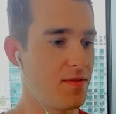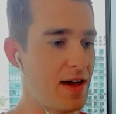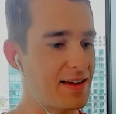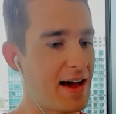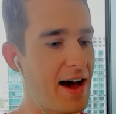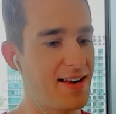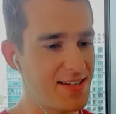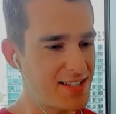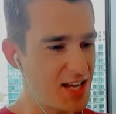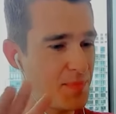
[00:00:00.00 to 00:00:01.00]
it kind of
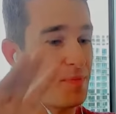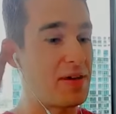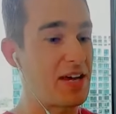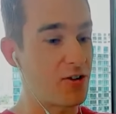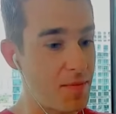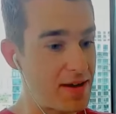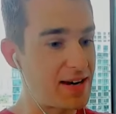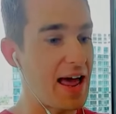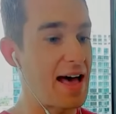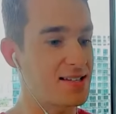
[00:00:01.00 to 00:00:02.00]
sets up a pyramid
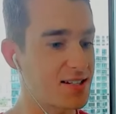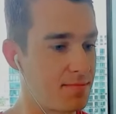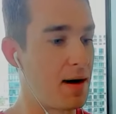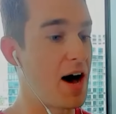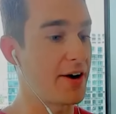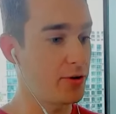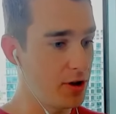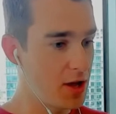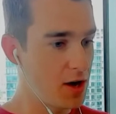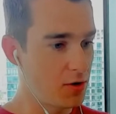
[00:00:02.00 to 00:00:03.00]
esque model,
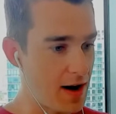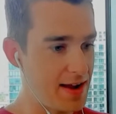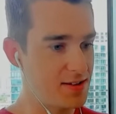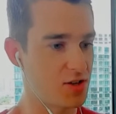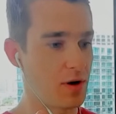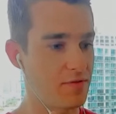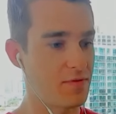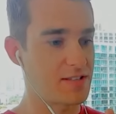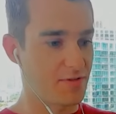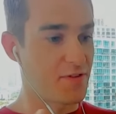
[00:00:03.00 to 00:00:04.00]
right? So if
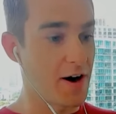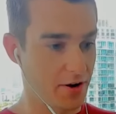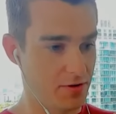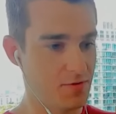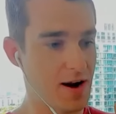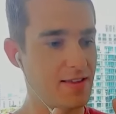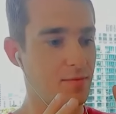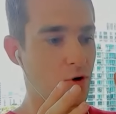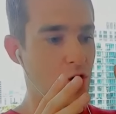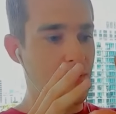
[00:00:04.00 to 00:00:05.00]
it's a funnel, right? The
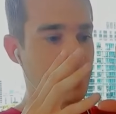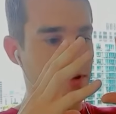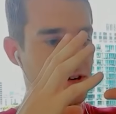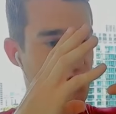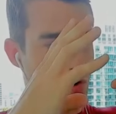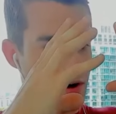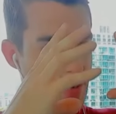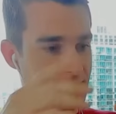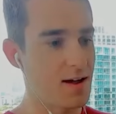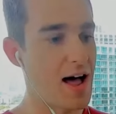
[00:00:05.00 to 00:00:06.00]
more people that
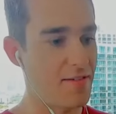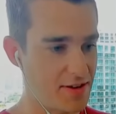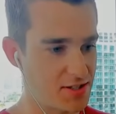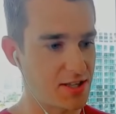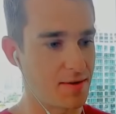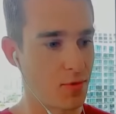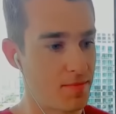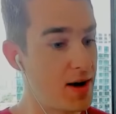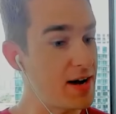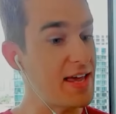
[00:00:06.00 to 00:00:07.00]
join, obviously, the more
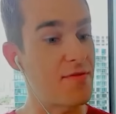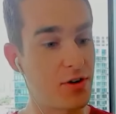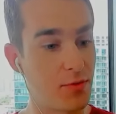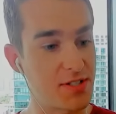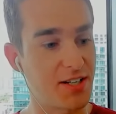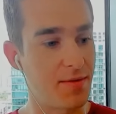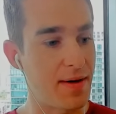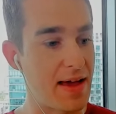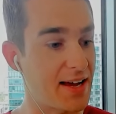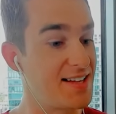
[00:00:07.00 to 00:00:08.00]
money everyone's going to
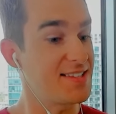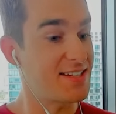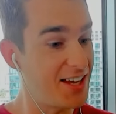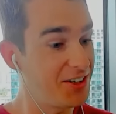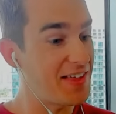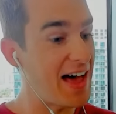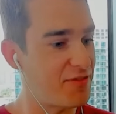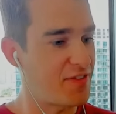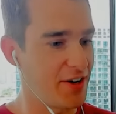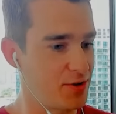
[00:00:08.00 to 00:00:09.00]
make until that
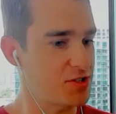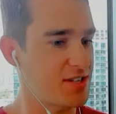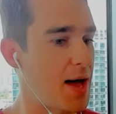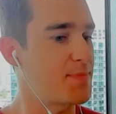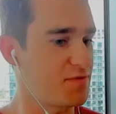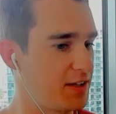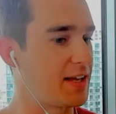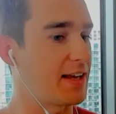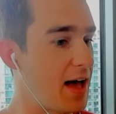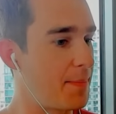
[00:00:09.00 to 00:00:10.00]
funnel stops
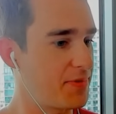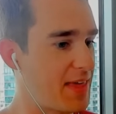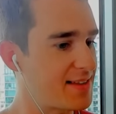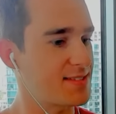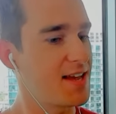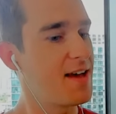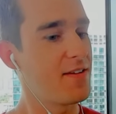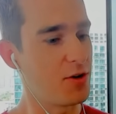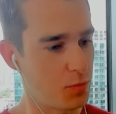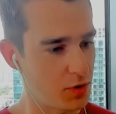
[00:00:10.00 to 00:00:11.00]
filling up. That's
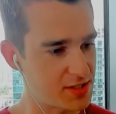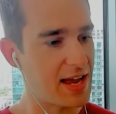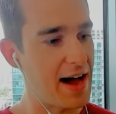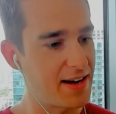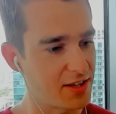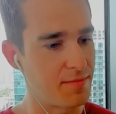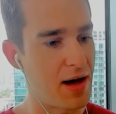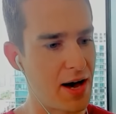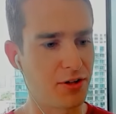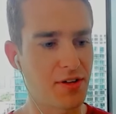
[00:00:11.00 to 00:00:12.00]
that was kind of the
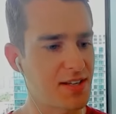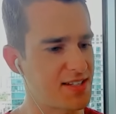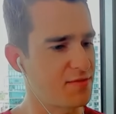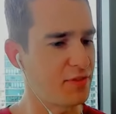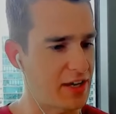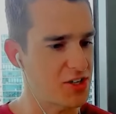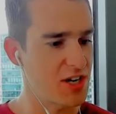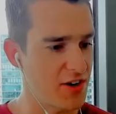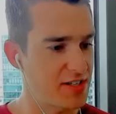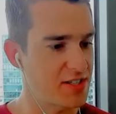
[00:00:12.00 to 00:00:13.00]
model that these inflationary